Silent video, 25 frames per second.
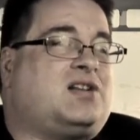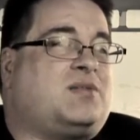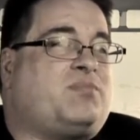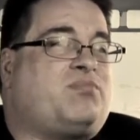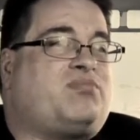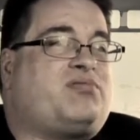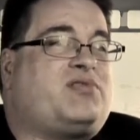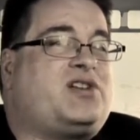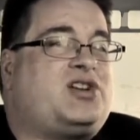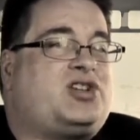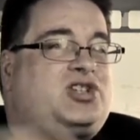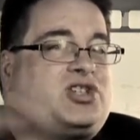
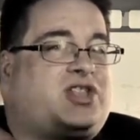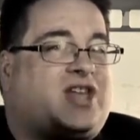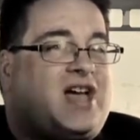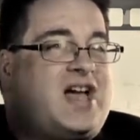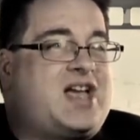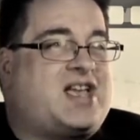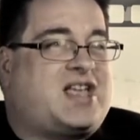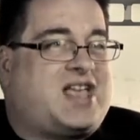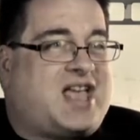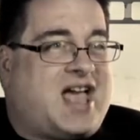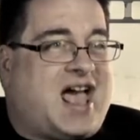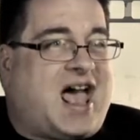bridge
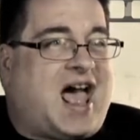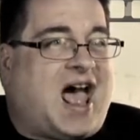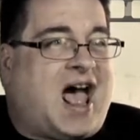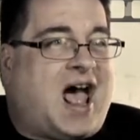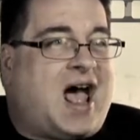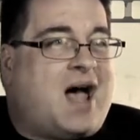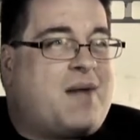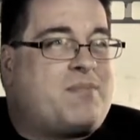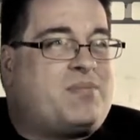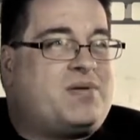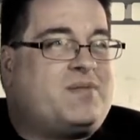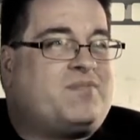that
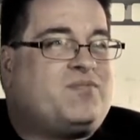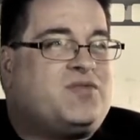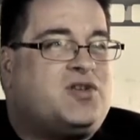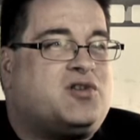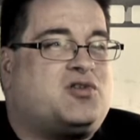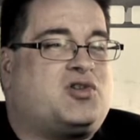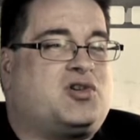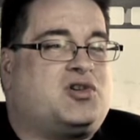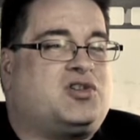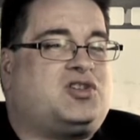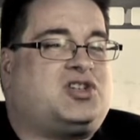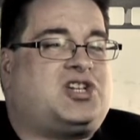gap,
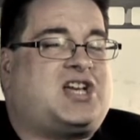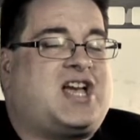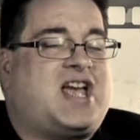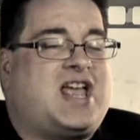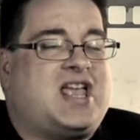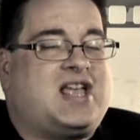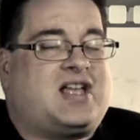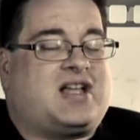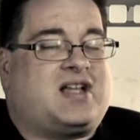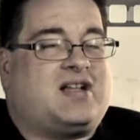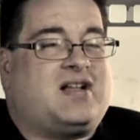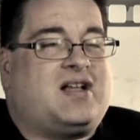you could
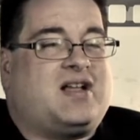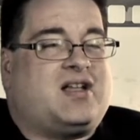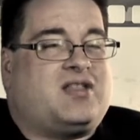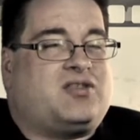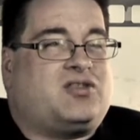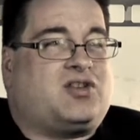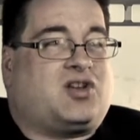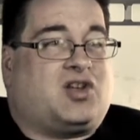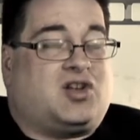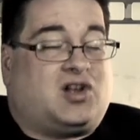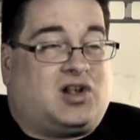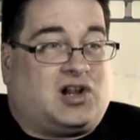take
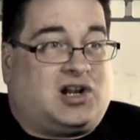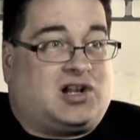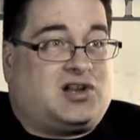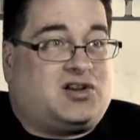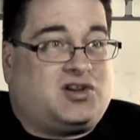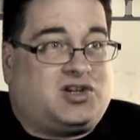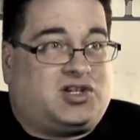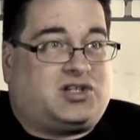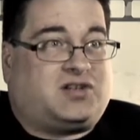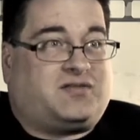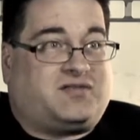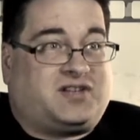the
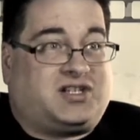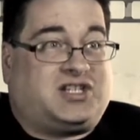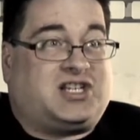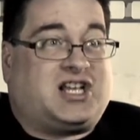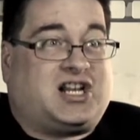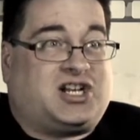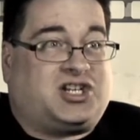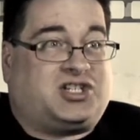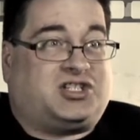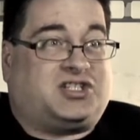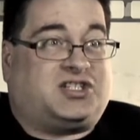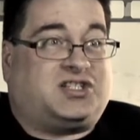conclusion of
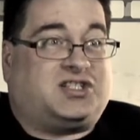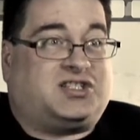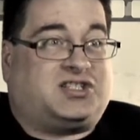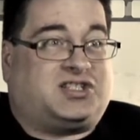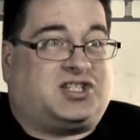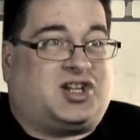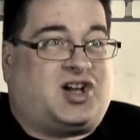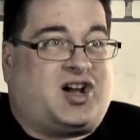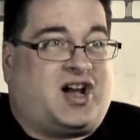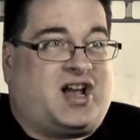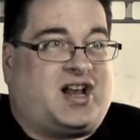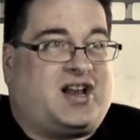intelligent
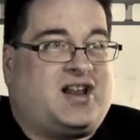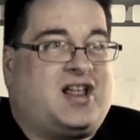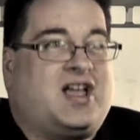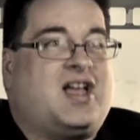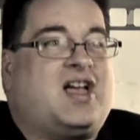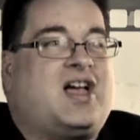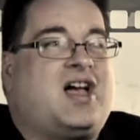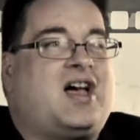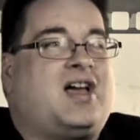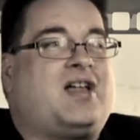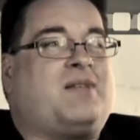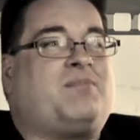design
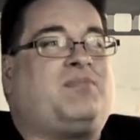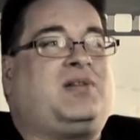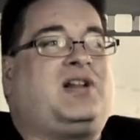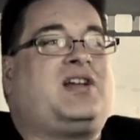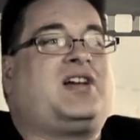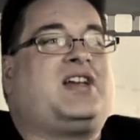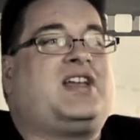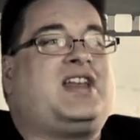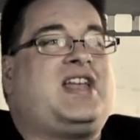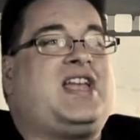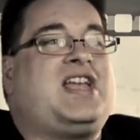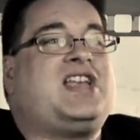and
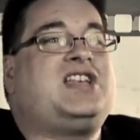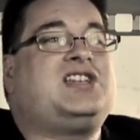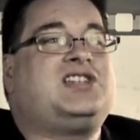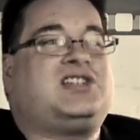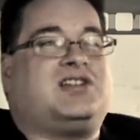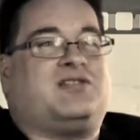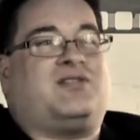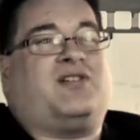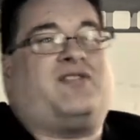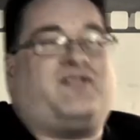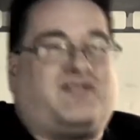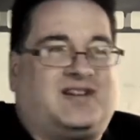plug it
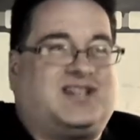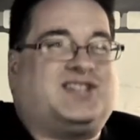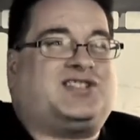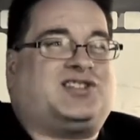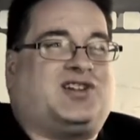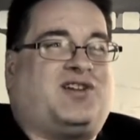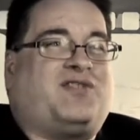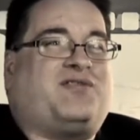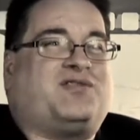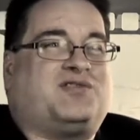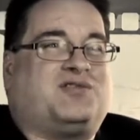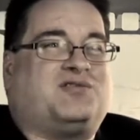into a
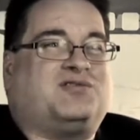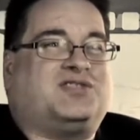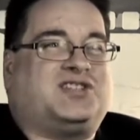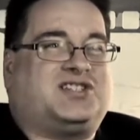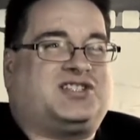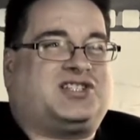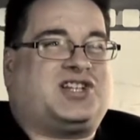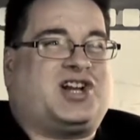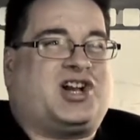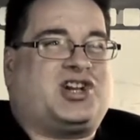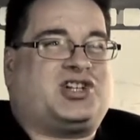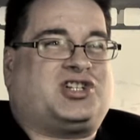philosophical
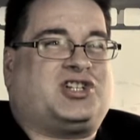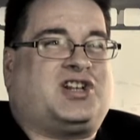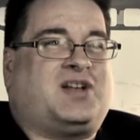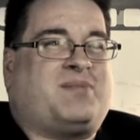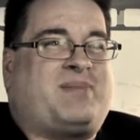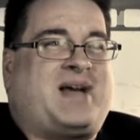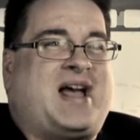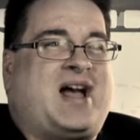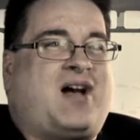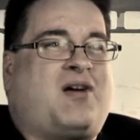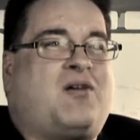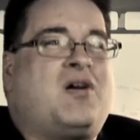discussion
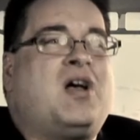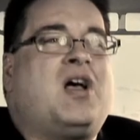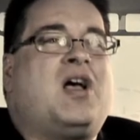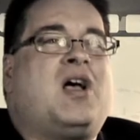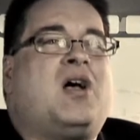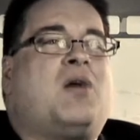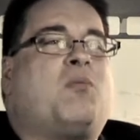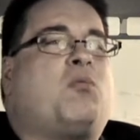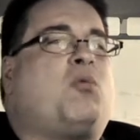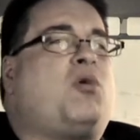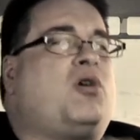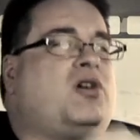about
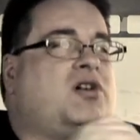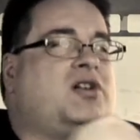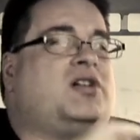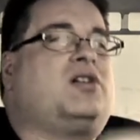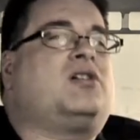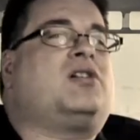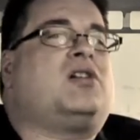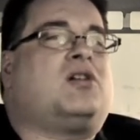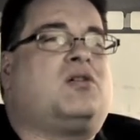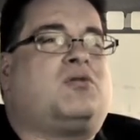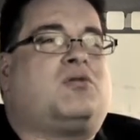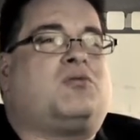
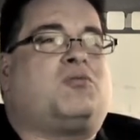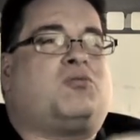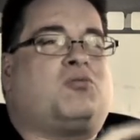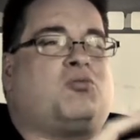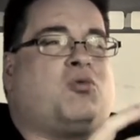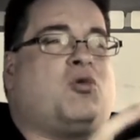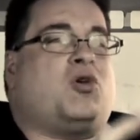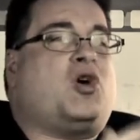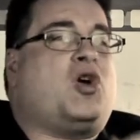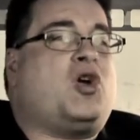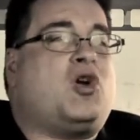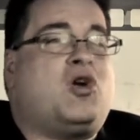
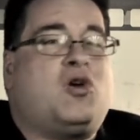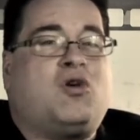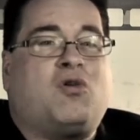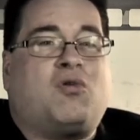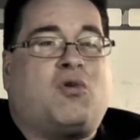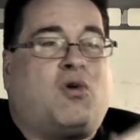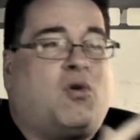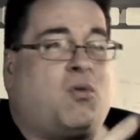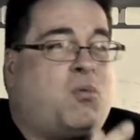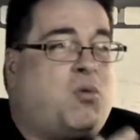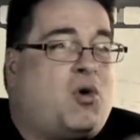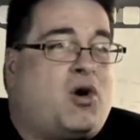who
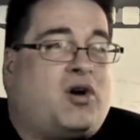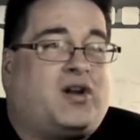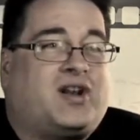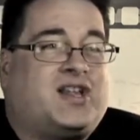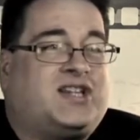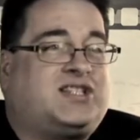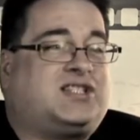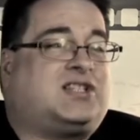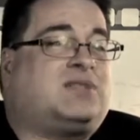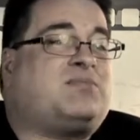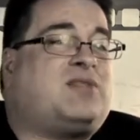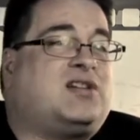or what
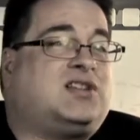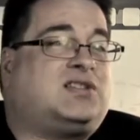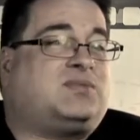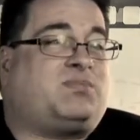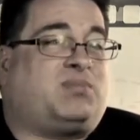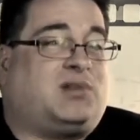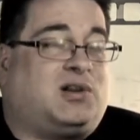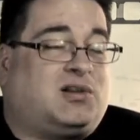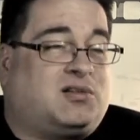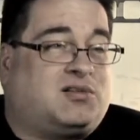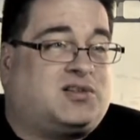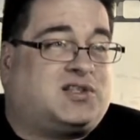is the most
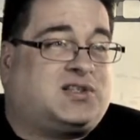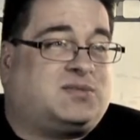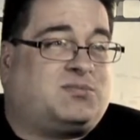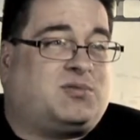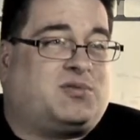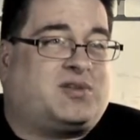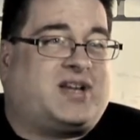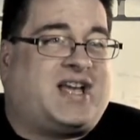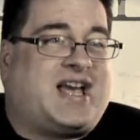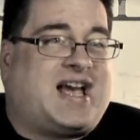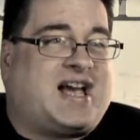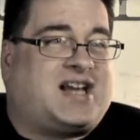
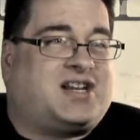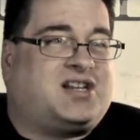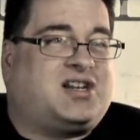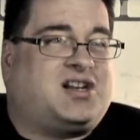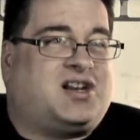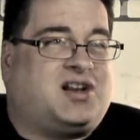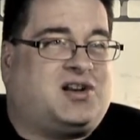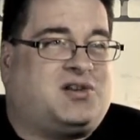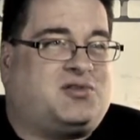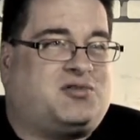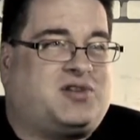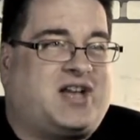plausible
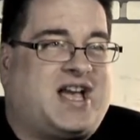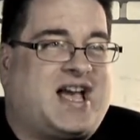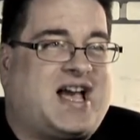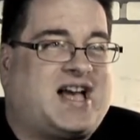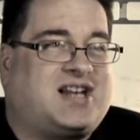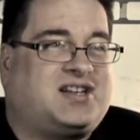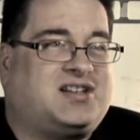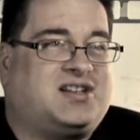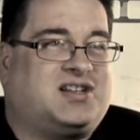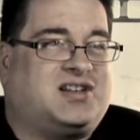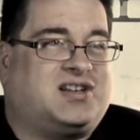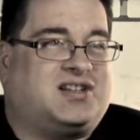candidate or
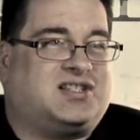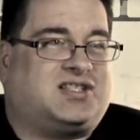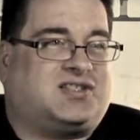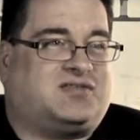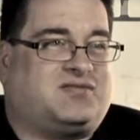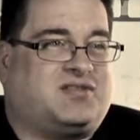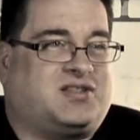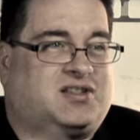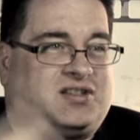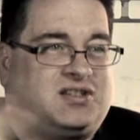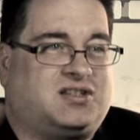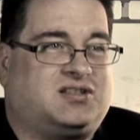candidates
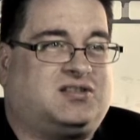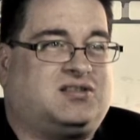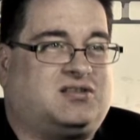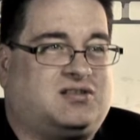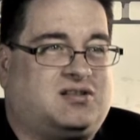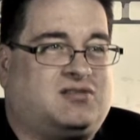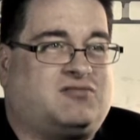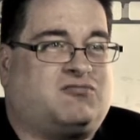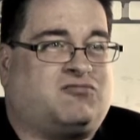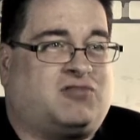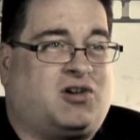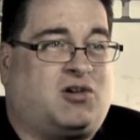for the
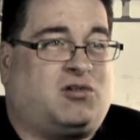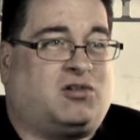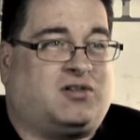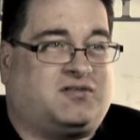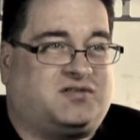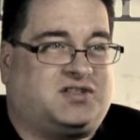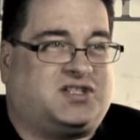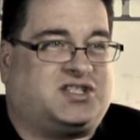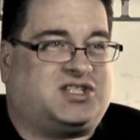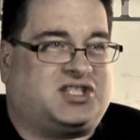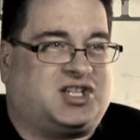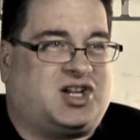role
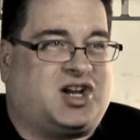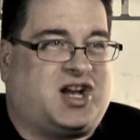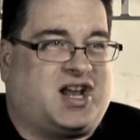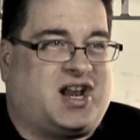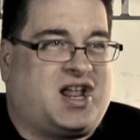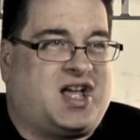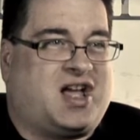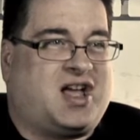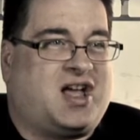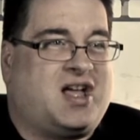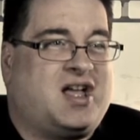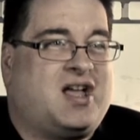of
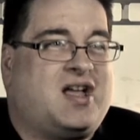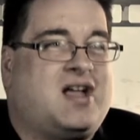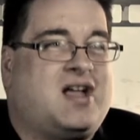designer,